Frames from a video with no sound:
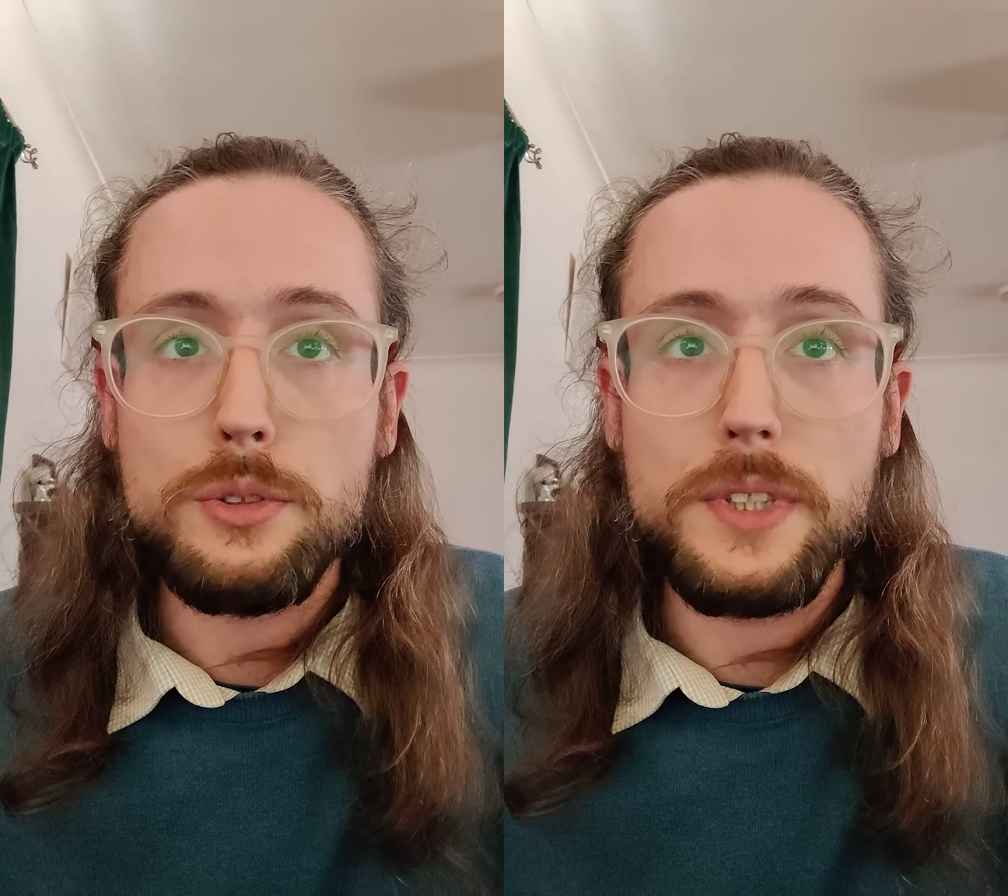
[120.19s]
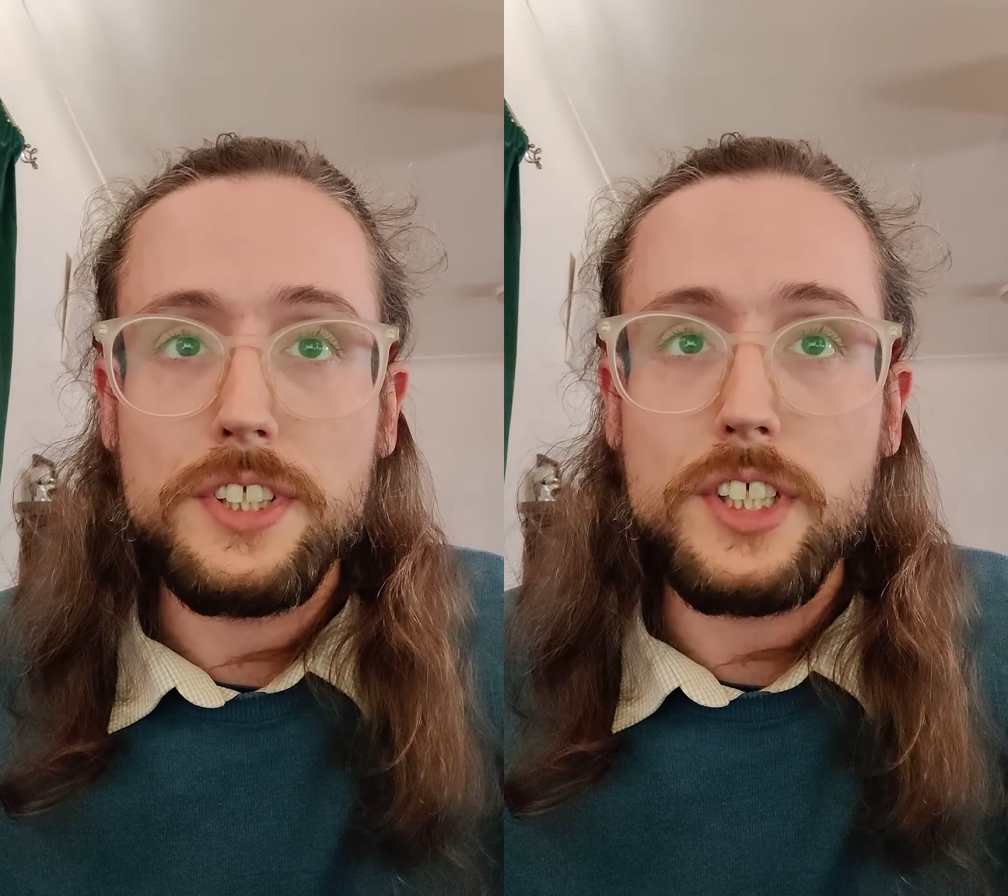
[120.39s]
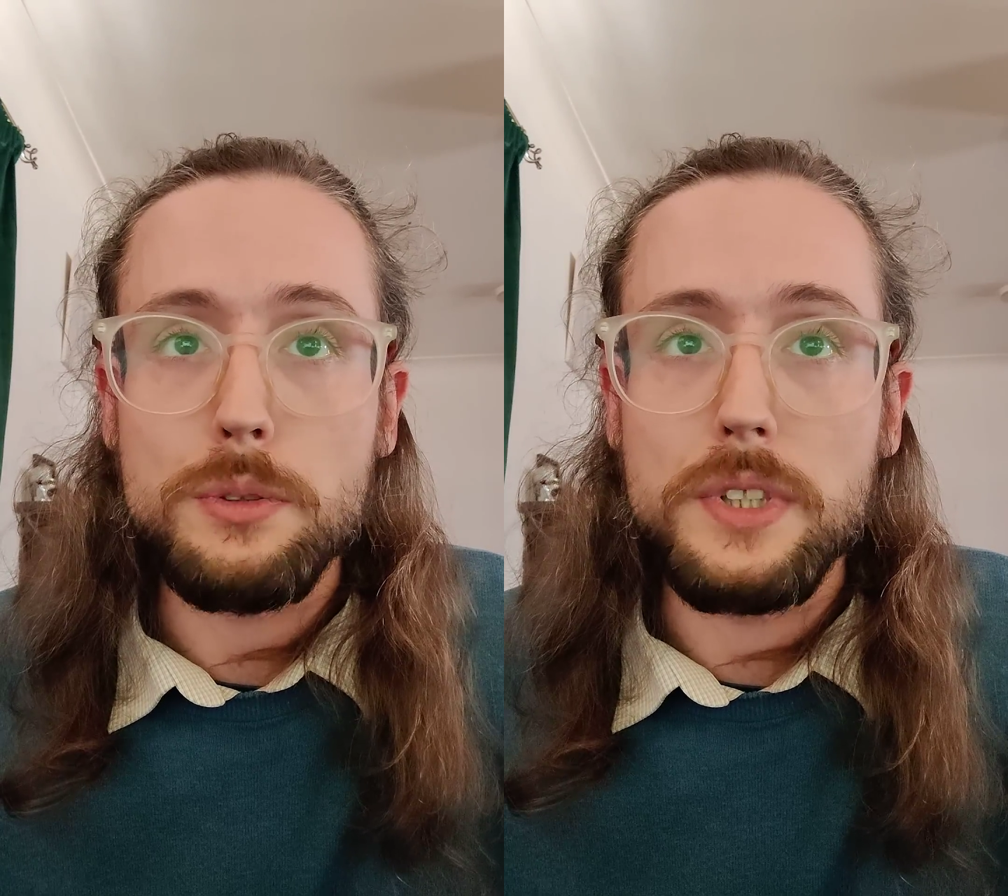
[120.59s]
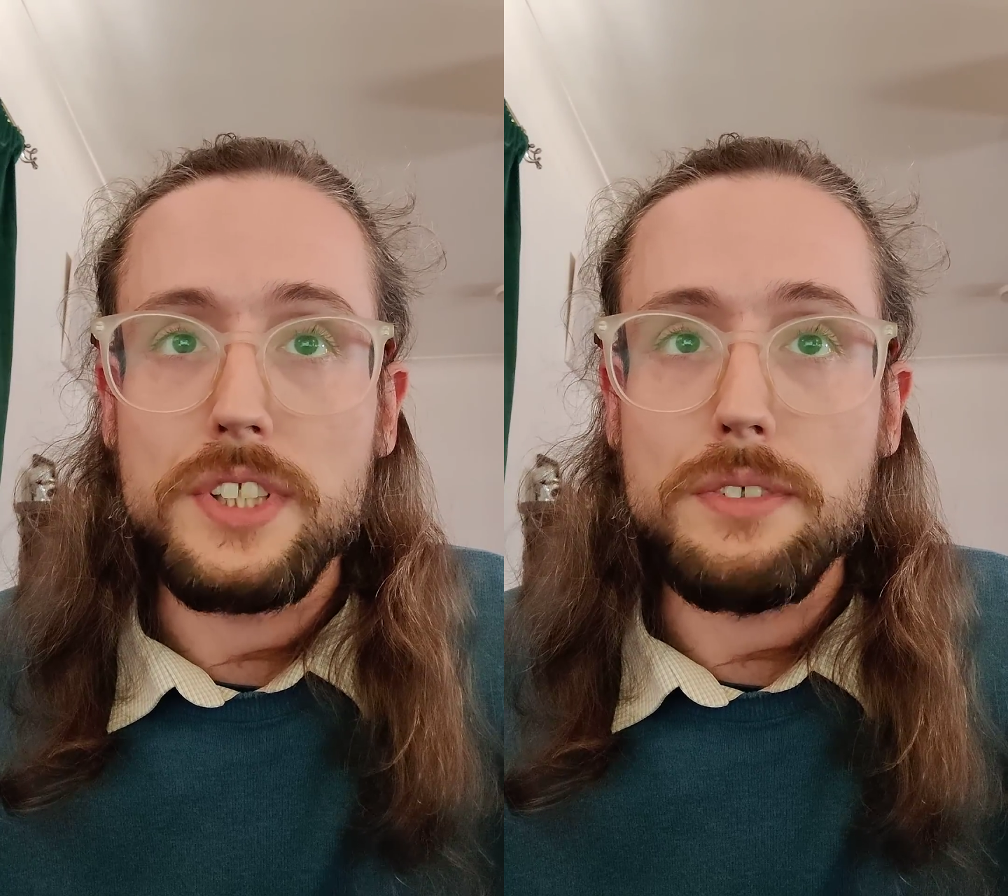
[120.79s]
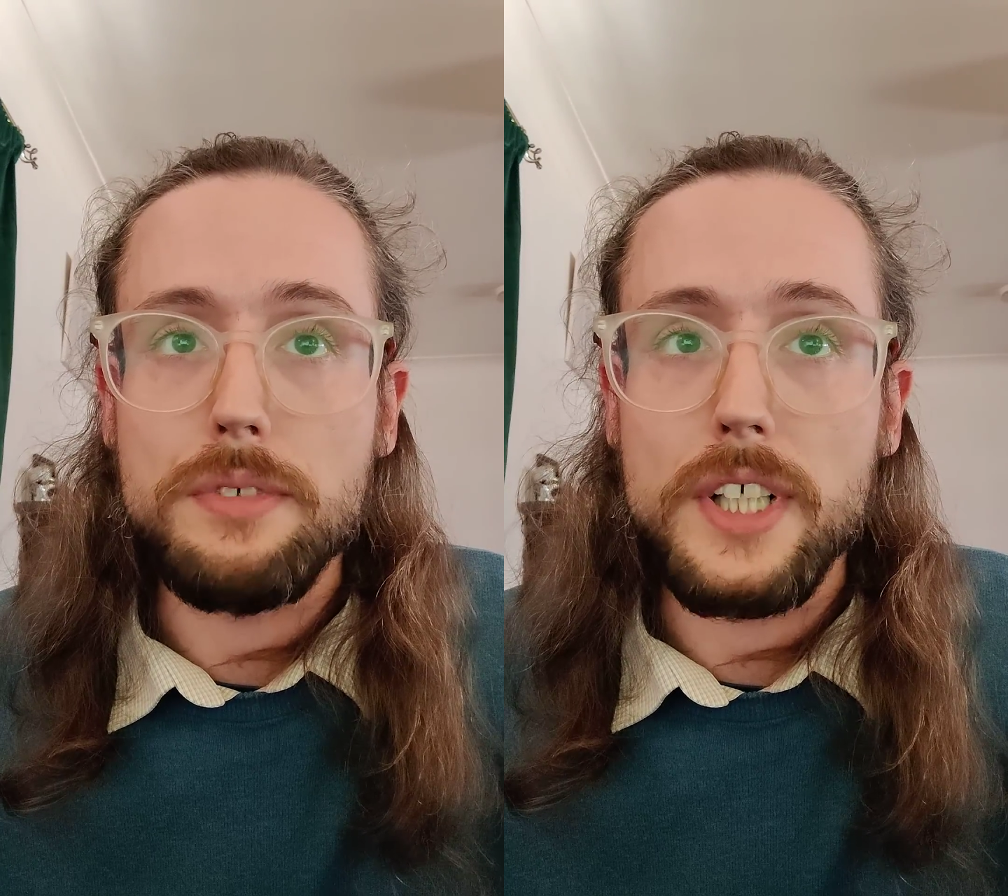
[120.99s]

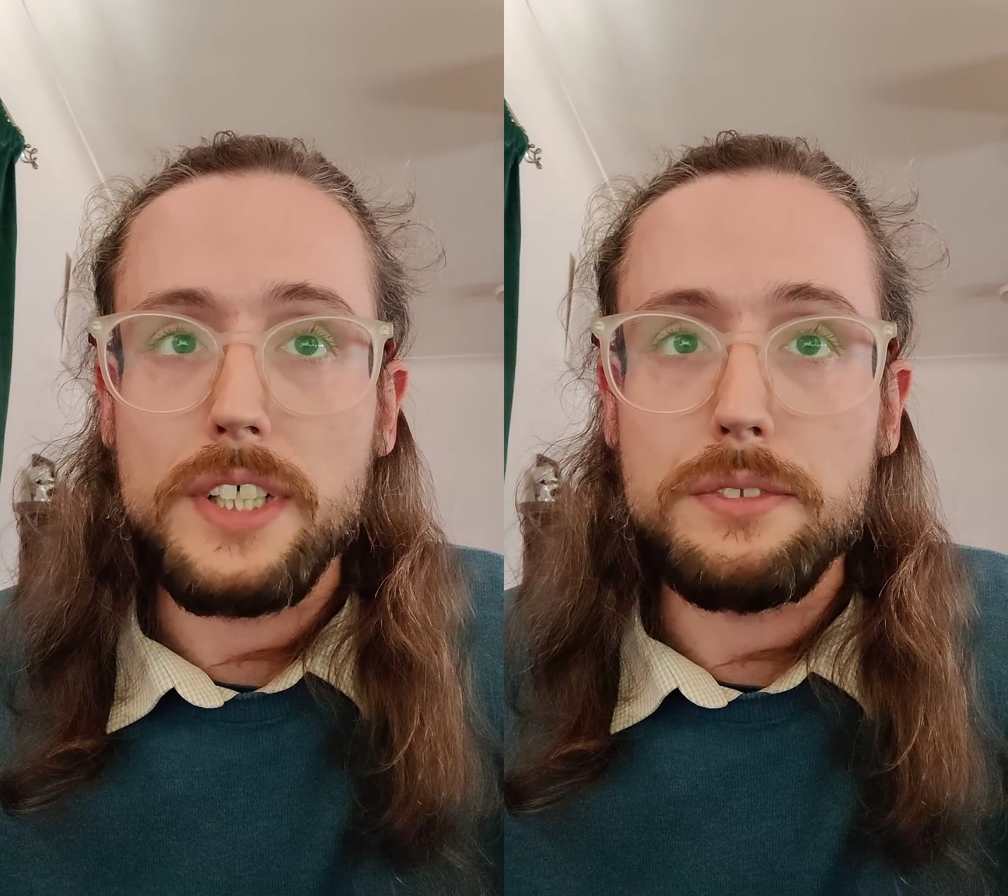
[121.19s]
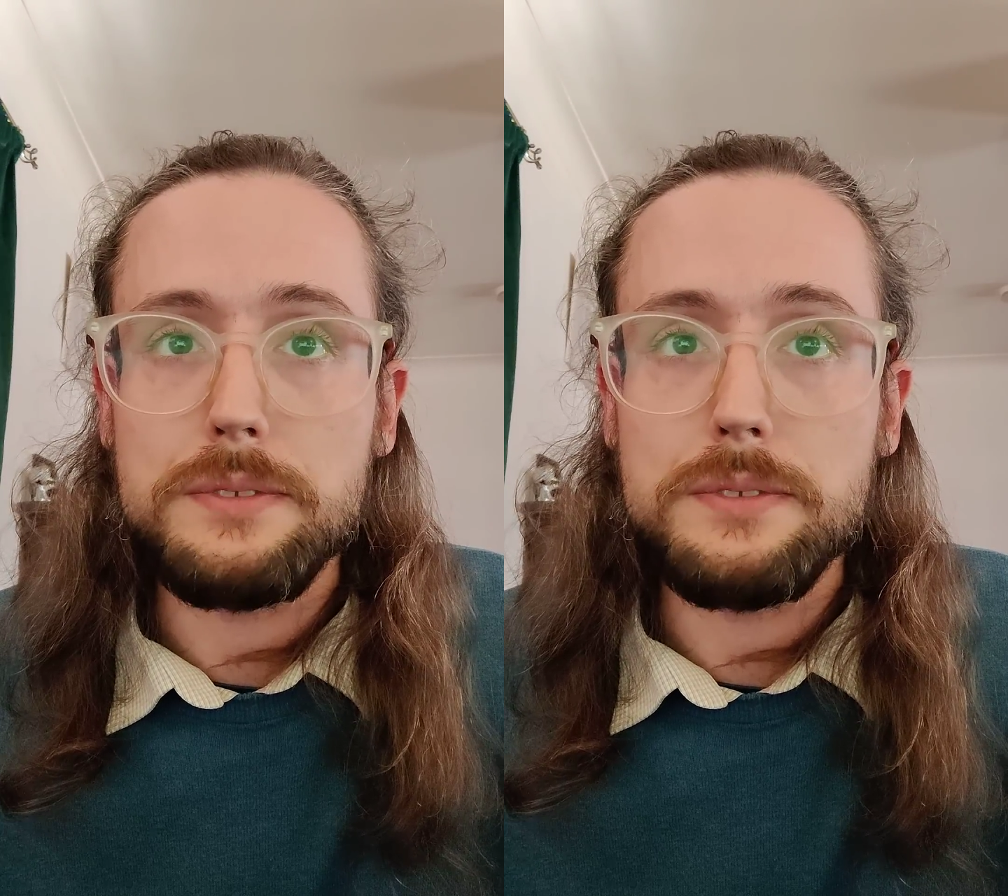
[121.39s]
2025.